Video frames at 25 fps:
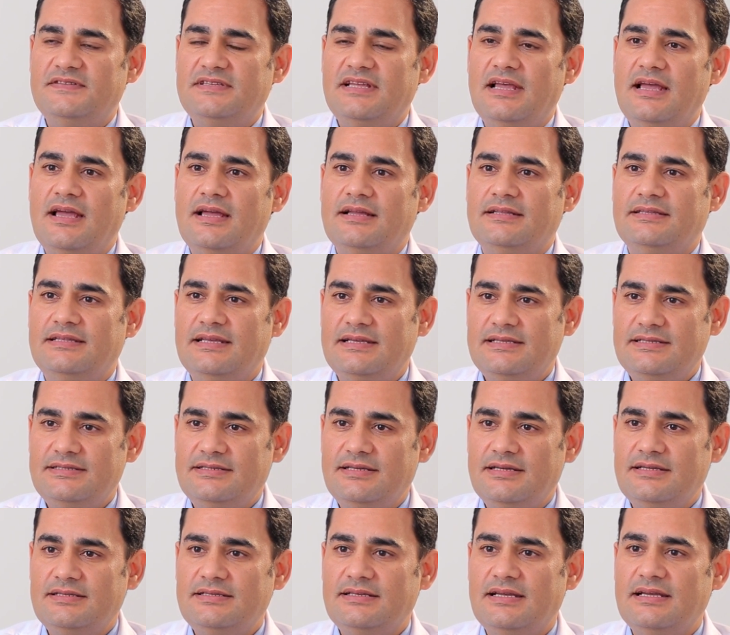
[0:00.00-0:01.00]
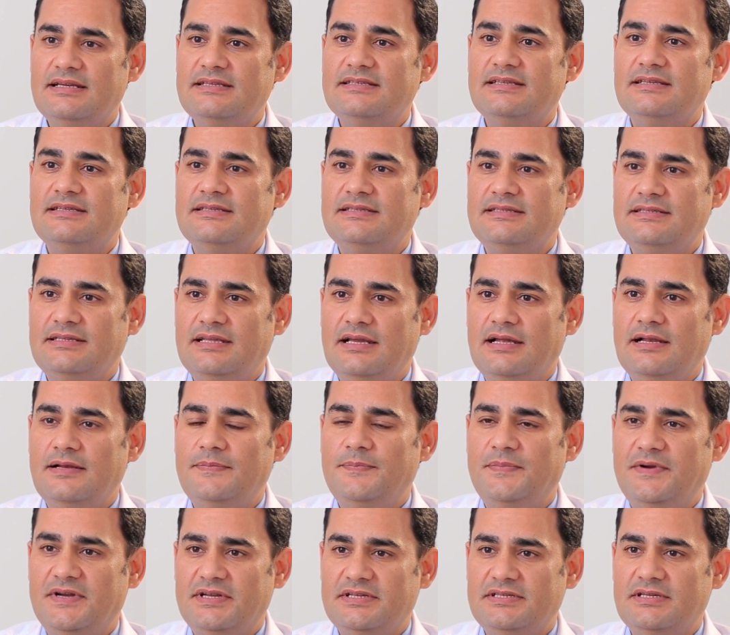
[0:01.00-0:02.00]
the testis is
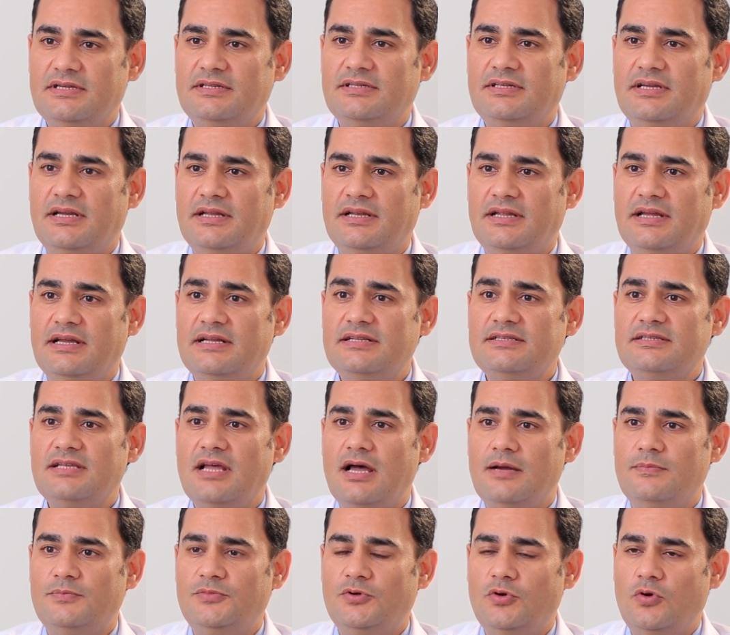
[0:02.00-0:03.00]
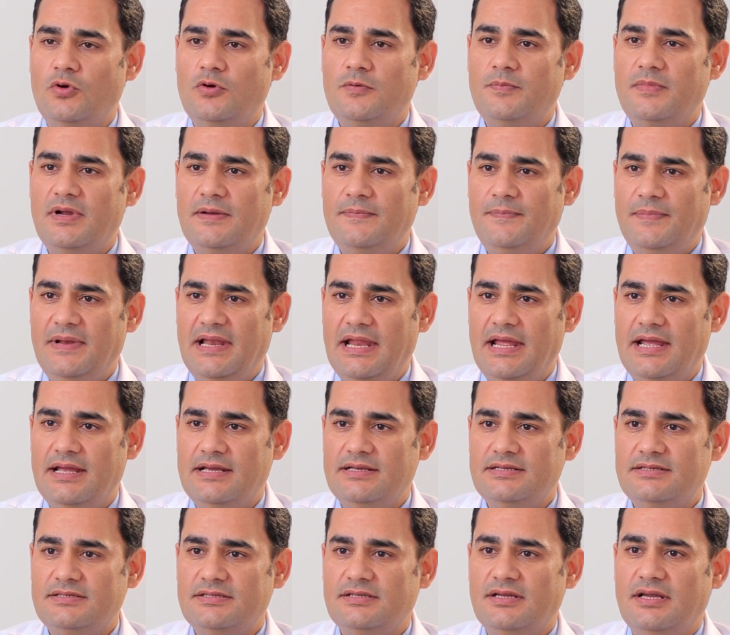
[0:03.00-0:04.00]
still present in its abnormal
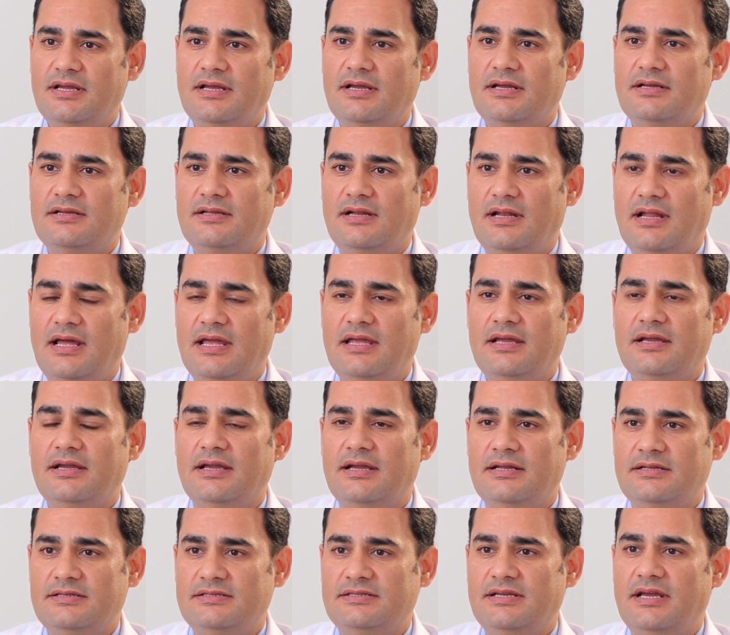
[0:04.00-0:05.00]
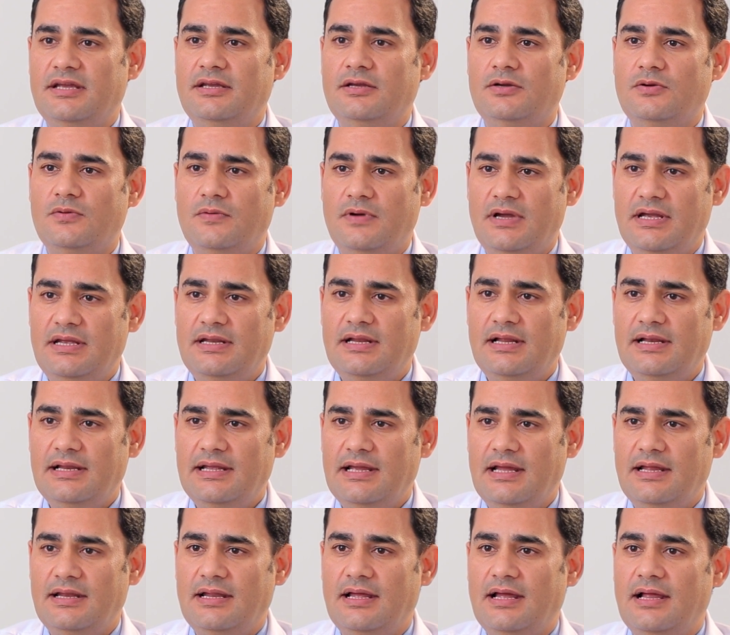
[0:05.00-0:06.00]
place, like in the inguinal
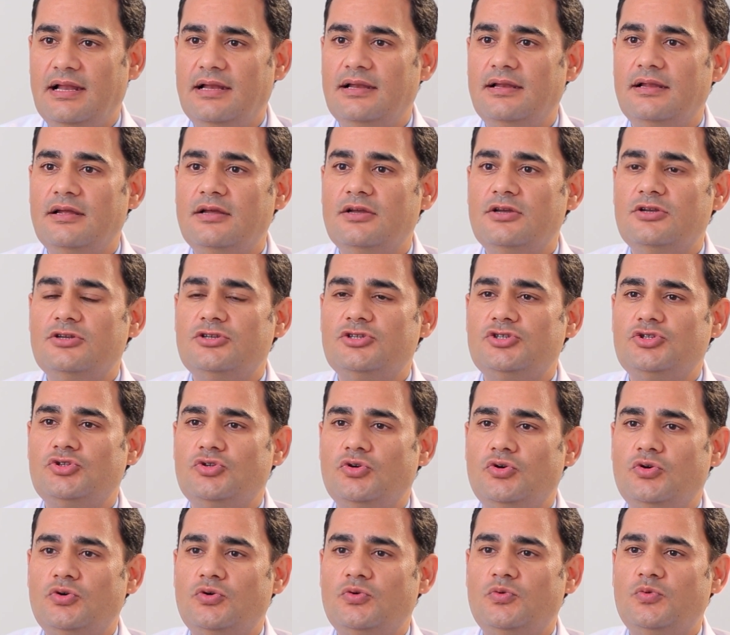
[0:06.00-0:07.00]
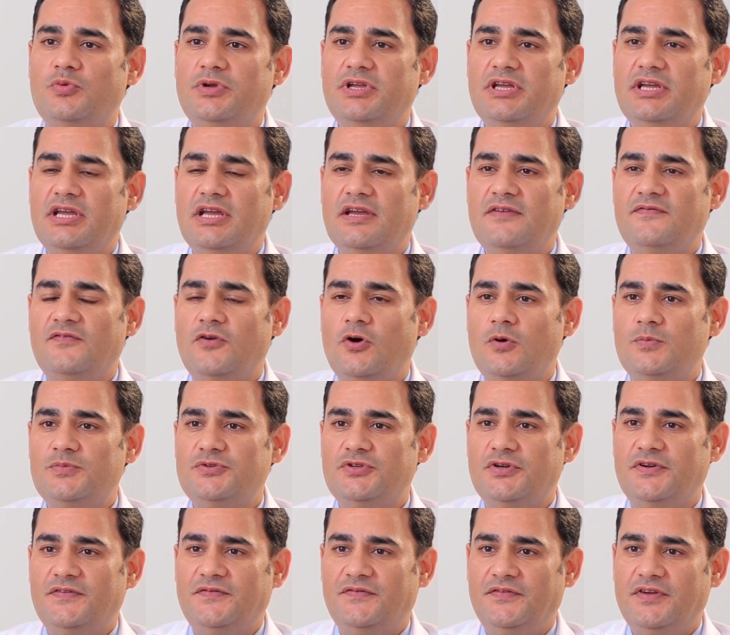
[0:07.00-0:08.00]
canal, so we give
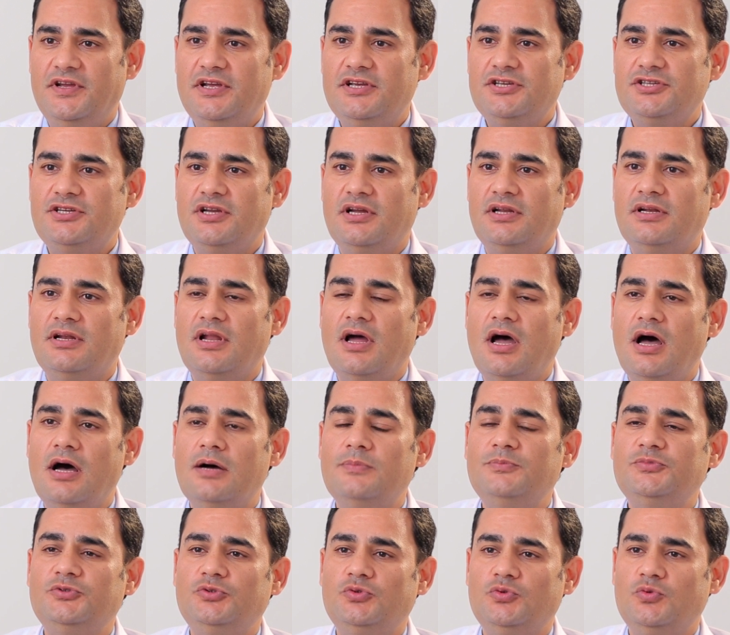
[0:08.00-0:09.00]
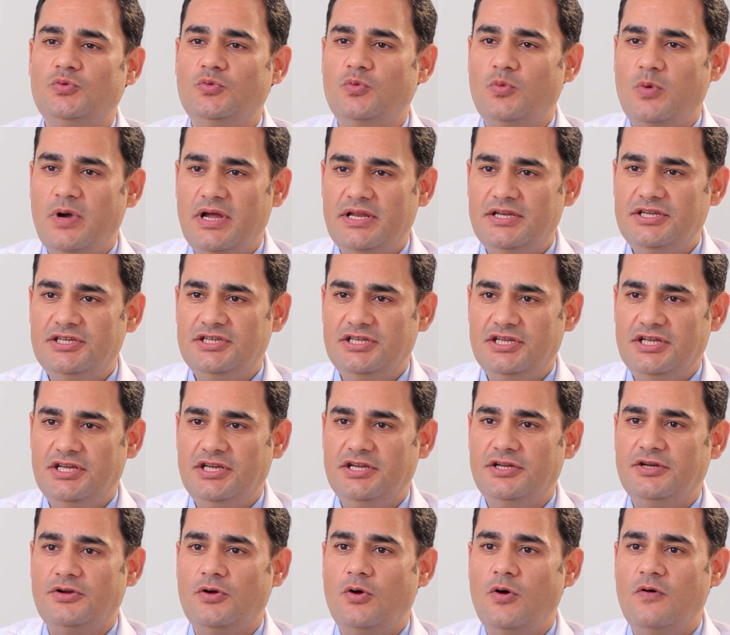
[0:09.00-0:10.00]
observation up to 1
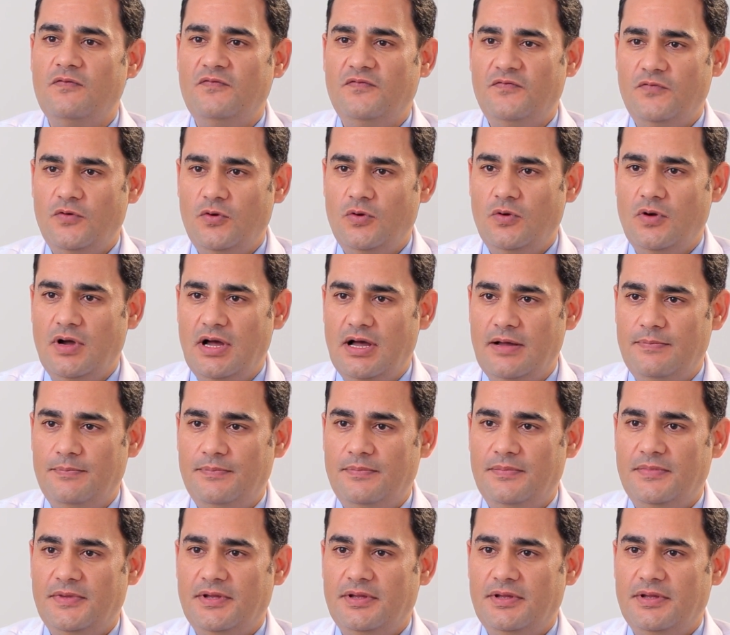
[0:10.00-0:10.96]
year of follow-up.